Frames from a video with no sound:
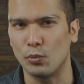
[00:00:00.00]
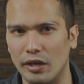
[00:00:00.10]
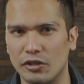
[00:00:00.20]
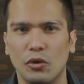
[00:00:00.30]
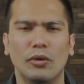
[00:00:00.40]

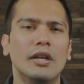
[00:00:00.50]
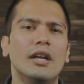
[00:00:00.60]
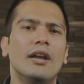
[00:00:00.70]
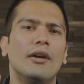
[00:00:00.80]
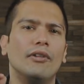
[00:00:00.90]
well. So
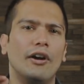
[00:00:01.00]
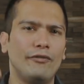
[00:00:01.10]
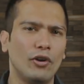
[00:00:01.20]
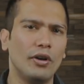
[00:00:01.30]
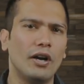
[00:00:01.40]
if
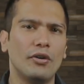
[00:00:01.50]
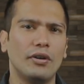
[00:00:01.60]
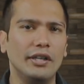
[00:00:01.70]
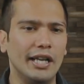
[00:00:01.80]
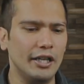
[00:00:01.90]
you're going out on
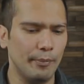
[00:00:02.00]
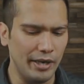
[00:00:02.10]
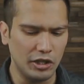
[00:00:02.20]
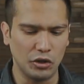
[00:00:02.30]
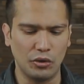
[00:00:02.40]
a date,
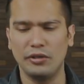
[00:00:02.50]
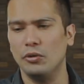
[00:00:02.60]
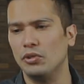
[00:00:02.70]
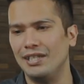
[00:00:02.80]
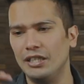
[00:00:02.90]
make sure
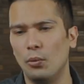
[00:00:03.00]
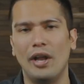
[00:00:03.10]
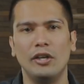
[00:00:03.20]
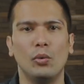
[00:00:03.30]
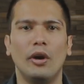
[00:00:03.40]
you see the
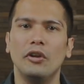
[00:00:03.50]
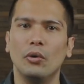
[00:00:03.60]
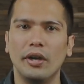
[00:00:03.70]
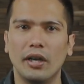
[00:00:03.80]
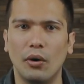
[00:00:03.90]
venue where you're
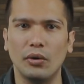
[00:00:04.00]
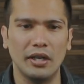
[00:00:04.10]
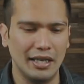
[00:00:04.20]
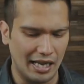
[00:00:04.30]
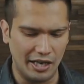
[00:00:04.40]
going out,
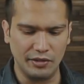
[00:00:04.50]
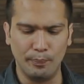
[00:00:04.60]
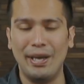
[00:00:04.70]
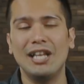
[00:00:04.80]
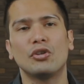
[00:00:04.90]
and
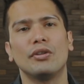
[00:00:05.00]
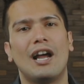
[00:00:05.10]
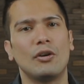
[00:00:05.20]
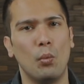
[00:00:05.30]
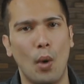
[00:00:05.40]
based on
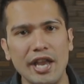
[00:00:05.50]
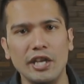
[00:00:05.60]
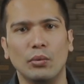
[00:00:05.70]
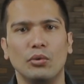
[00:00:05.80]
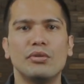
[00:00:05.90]
that
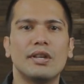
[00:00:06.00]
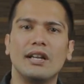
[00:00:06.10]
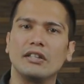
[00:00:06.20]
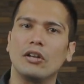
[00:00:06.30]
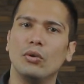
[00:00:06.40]
venue, you
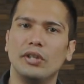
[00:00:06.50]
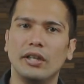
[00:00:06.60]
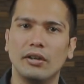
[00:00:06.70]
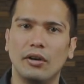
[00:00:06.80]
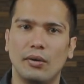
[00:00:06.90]
select the
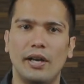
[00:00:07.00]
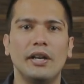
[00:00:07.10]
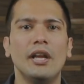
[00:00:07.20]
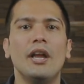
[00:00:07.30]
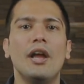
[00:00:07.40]
clothing. All
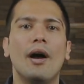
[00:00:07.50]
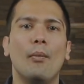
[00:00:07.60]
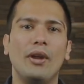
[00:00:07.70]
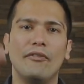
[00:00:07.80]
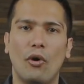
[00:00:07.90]
right.
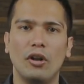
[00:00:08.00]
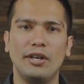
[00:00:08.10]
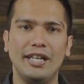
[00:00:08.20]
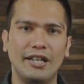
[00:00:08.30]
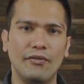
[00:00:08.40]
We have
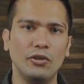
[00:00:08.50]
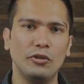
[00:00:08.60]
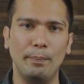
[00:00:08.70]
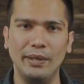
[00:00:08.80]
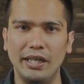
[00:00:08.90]
already given you
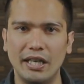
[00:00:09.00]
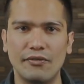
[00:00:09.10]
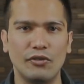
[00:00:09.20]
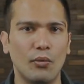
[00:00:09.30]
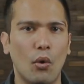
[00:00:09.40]
the
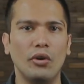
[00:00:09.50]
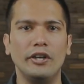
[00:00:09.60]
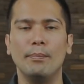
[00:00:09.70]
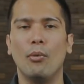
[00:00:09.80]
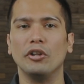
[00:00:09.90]
PDF, you have
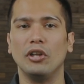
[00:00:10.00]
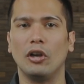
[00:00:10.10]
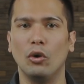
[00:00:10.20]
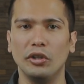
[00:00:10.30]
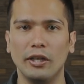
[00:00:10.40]
already bought the
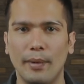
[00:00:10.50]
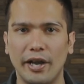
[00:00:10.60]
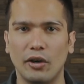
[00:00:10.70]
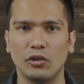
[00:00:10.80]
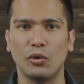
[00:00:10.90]
clothing
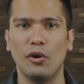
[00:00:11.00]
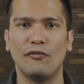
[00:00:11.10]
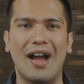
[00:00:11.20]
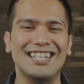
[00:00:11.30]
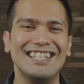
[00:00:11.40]
by now, so your
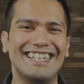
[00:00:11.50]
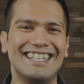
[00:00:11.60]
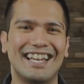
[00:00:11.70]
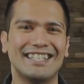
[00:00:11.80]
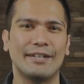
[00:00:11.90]
fashion
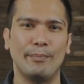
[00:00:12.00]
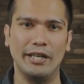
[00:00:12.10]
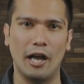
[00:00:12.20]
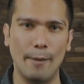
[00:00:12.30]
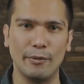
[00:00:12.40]
sense has
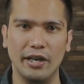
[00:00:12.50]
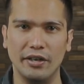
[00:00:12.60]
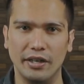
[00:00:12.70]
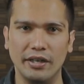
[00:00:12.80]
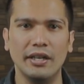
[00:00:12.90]
been
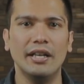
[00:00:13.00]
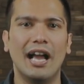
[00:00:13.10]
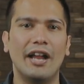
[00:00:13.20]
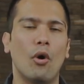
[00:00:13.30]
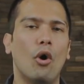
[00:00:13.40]
upgraded,
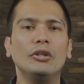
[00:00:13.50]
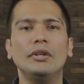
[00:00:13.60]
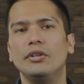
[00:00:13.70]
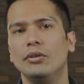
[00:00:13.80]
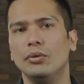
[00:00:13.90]
and all you
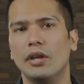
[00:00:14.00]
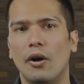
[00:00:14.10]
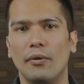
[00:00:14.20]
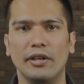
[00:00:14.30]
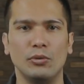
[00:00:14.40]
need to do
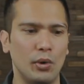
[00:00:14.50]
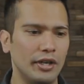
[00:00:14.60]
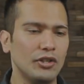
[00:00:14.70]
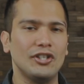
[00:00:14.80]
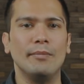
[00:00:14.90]
now is wear
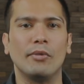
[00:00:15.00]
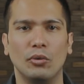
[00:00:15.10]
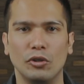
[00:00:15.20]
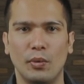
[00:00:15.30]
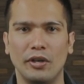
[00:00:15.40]
the same
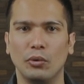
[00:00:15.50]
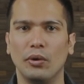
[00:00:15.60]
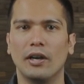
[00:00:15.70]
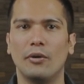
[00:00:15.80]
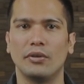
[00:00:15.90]
clothes when you're
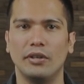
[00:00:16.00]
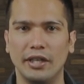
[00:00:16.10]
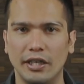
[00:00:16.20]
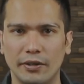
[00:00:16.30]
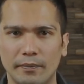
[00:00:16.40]
going out on a
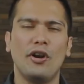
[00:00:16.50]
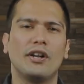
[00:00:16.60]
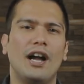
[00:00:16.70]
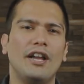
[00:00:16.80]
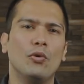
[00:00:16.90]
date. Now, if you're a
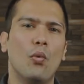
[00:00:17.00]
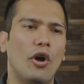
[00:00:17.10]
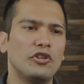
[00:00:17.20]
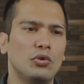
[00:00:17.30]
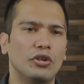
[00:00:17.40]
guy who
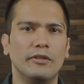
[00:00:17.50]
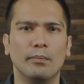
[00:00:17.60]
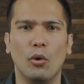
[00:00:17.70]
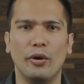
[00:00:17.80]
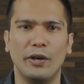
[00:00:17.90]
wants to learn
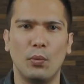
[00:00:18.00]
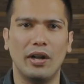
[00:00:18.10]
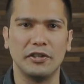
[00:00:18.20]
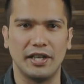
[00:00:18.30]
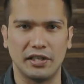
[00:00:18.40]
more
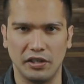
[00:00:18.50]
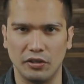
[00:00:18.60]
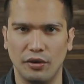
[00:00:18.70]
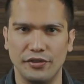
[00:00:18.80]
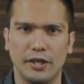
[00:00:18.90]
advanced
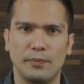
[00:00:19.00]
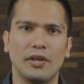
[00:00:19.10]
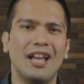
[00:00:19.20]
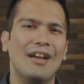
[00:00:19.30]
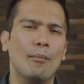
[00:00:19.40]
texting concepts,
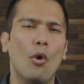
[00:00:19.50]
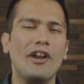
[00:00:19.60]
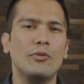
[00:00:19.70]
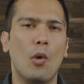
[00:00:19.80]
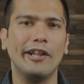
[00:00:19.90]
more
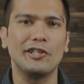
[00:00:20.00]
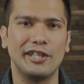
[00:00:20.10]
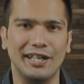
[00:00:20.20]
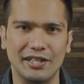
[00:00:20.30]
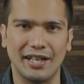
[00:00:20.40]
advanced
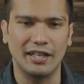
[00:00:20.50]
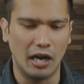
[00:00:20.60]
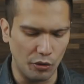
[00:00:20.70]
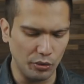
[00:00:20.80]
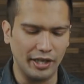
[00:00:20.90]
things like
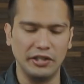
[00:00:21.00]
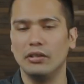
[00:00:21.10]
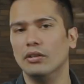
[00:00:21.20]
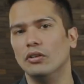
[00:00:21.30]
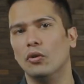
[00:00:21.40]
how to get the
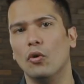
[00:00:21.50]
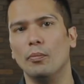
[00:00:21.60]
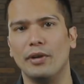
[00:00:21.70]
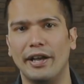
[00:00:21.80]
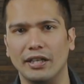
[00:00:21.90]
girl home
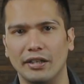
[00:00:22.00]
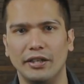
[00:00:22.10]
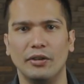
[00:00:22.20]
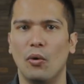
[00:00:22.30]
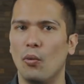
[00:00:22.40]

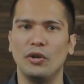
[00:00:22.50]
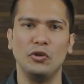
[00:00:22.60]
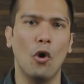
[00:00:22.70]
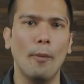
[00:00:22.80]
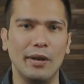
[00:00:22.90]
directly over to
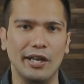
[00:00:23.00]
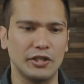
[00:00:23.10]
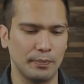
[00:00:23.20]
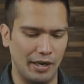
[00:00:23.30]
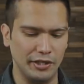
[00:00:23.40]
your
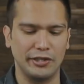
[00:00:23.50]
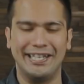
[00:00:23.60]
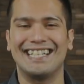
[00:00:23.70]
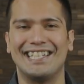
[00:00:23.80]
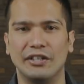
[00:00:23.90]
place by just
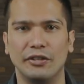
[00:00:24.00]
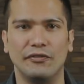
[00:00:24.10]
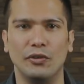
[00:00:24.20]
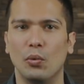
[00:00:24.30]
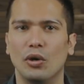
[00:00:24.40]
texting her a
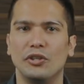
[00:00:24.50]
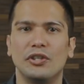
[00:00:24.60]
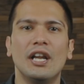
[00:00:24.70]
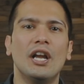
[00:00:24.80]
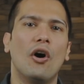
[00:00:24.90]
few words,
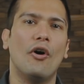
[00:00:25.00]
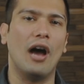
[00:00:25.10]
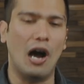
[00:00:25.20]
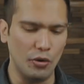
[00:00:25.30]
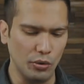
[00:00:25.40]
or
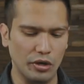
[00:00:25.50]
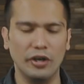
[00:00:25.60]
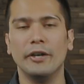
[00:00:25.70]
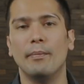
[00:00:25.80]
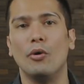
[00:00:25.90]
how to
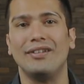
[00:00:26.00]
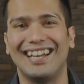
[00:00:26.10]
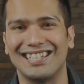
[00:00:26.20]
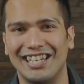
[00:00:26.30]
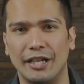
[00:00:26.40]
learn about
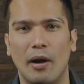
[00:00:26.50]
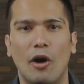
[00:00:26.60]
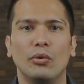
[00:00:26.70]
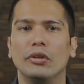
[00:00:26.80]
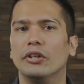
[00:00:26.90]
text game,
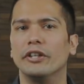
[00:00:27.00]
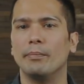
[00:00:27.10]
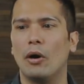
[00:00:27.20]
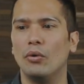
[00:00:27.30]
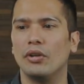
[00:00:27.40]
how to learn
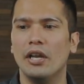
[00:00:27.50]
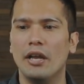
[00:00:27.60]
about